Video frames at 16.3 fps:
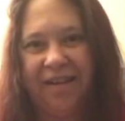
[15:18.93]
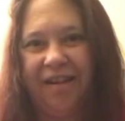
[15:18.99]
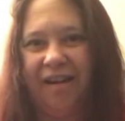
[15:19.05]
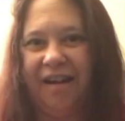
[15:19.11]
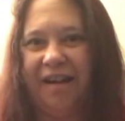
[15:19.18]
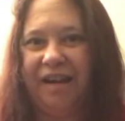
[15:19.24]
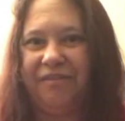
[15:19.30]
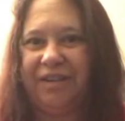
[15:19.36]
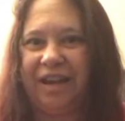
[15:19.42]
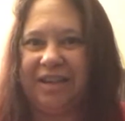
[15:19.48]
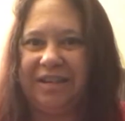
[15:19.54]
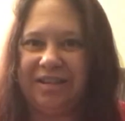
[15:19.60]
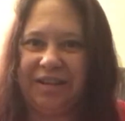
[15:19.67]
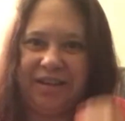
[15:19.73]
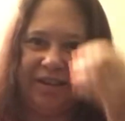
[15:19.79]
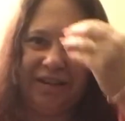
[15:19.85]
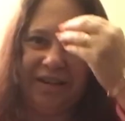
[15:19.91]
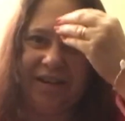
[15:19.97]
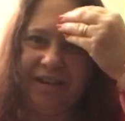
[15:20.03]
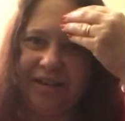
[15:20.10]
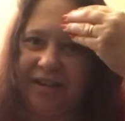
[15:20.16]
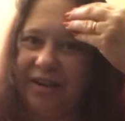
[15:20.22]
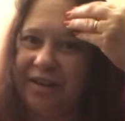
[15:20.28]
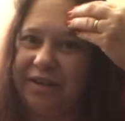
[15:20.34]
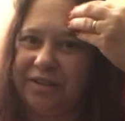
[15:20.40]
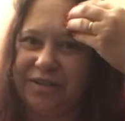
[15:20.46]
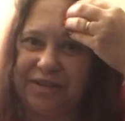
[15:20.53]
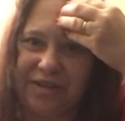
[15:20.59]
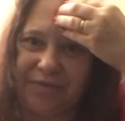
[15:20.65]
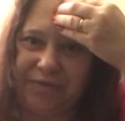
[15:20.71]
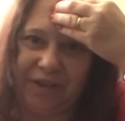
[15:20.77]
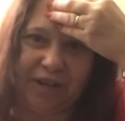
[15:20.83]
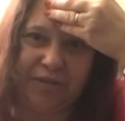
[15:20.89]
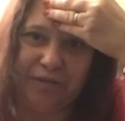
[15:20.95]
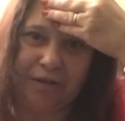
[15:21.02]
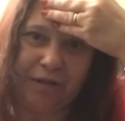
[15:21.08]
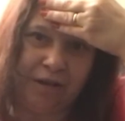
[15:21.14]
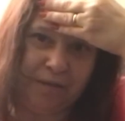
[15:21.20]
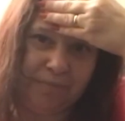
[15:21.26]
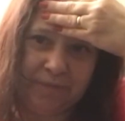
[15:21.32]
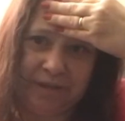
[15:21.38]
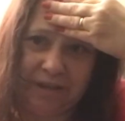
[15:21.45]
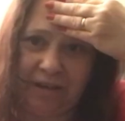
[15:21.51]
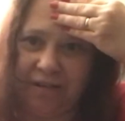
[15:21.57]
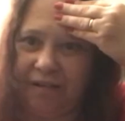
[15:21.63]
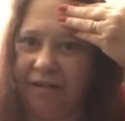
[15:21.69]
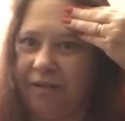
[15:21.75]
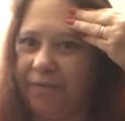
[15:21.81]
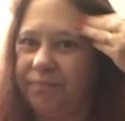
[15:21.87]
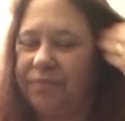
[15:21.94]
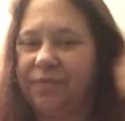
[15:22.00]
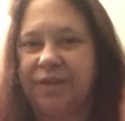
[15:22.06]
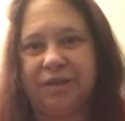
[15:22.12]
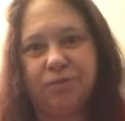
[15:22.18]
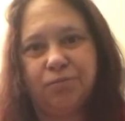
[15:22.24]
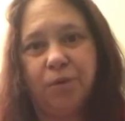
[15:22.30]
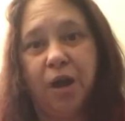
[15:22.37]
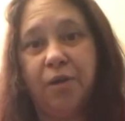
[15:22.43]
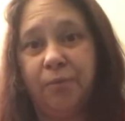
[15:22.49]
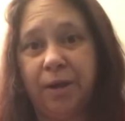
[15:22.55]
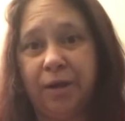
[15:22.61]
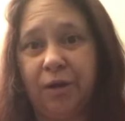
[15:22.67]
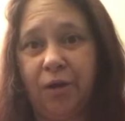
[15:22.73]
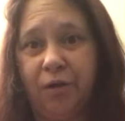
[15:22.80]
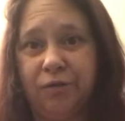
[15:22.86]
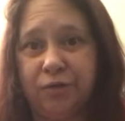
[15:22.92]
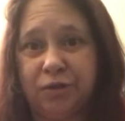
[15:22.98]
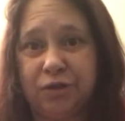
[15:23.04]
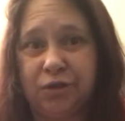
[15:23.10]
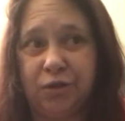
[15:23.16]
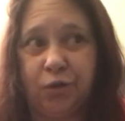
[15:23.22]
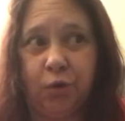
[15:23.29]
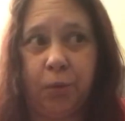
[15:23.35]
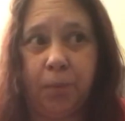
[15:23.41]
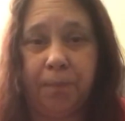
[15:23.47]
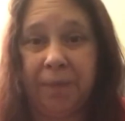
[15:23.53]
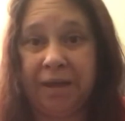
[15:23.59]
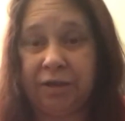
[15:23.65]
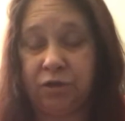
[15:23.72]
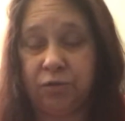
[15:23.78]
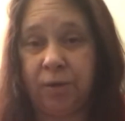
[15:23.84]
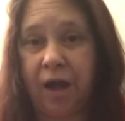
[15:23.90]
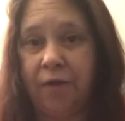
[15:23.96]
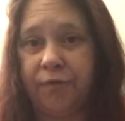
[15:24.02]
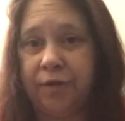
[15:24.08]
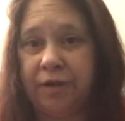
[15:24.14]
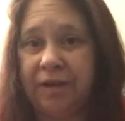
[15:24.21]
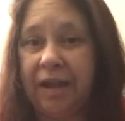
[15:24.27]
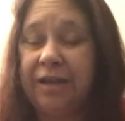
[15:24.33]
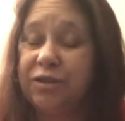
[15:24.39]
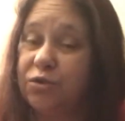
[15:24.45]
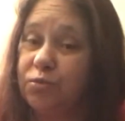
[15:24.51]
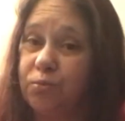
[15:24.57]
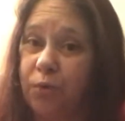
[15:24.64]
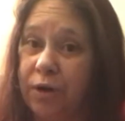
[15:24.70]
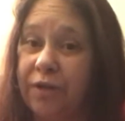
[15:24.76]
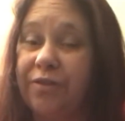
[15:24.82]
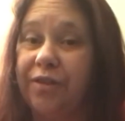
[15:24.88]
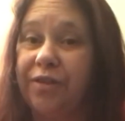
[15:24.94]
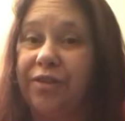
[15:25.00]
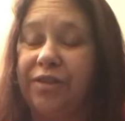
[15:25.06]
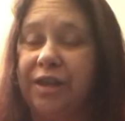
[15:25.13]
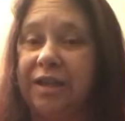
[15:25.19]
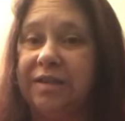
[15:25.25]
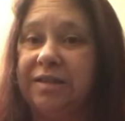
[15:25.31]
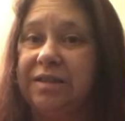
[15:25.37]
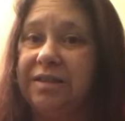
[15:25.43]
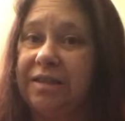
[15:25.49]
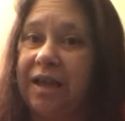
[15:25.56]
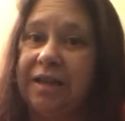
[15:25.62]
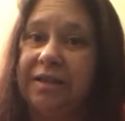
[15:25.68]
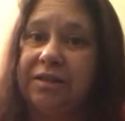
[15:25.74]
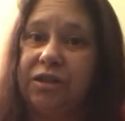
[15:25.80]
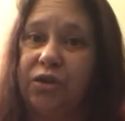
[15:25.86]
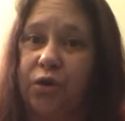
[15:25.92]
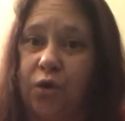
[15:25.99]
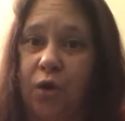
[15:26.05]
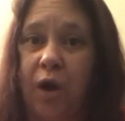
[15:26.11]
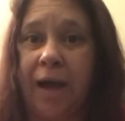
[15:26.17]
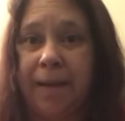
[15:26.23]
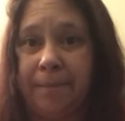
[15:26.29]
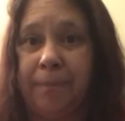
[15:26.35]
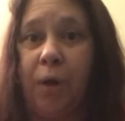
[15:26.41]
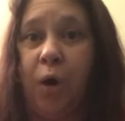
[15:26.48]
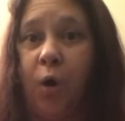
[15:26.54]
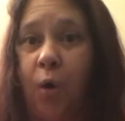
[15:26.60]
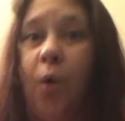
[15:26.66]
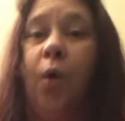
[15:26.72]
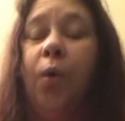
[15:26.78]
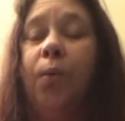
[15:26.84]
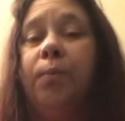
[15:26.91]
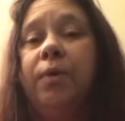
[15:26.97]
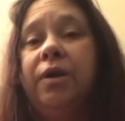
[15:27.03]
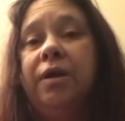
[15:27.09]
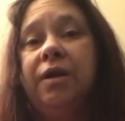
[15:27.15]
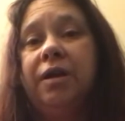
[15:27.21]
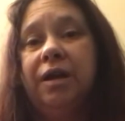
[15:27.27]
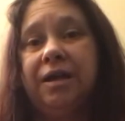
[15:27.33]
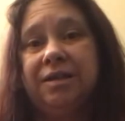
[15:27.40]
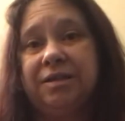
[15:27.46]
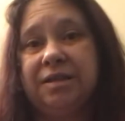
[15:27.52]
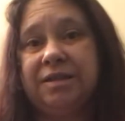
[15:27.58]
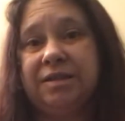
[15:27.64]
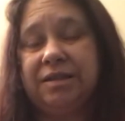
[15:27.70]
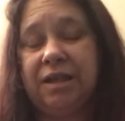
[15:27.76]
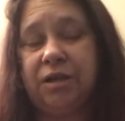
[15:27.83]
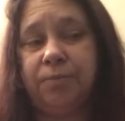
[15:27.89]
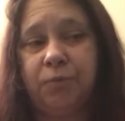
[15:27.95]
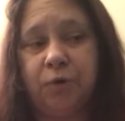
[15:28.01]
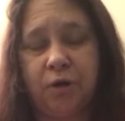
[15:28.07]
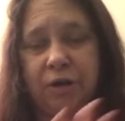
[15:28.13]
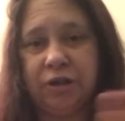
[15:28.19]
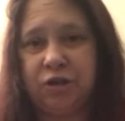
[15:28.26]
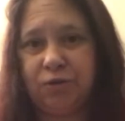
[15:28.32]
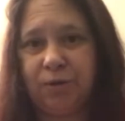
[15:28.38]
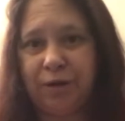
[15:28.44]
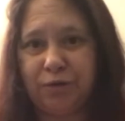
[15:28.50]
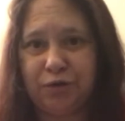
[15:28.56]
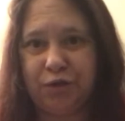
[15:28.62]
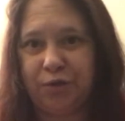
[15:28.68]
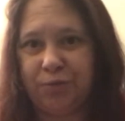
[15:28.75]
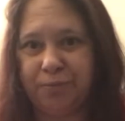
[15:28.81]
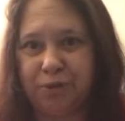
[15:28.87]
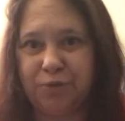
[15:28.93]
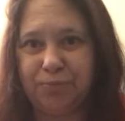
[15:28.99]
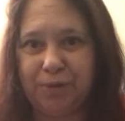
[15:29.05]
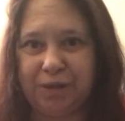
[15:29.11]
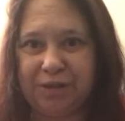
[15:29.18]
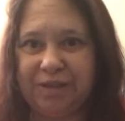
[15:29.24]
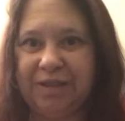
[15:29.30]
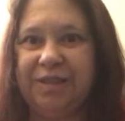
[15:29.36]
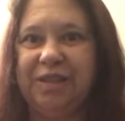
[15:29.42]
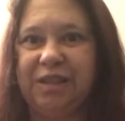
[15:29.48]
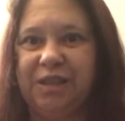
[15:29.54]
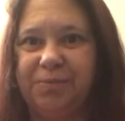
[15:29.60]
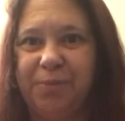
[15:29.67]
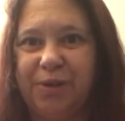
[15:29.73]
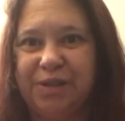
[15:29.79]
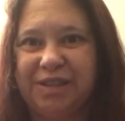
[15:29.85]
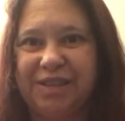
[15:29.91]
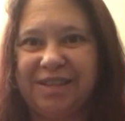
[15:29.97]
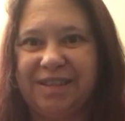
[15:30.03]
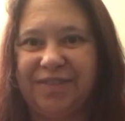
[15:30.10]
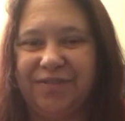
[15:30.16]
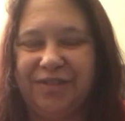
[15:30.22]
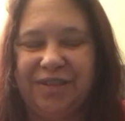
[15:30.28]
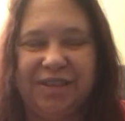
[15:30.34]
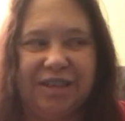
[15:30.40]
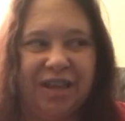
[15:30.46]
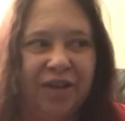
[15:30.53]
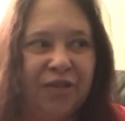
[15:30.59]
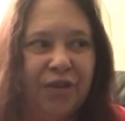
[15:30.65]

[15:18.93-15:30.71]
I haven't had I used to be called Clumsy Clark. That's why I went on to B12, and that's one of the things that came up. As I said, I'm not going to dwell too much because this is a positive video,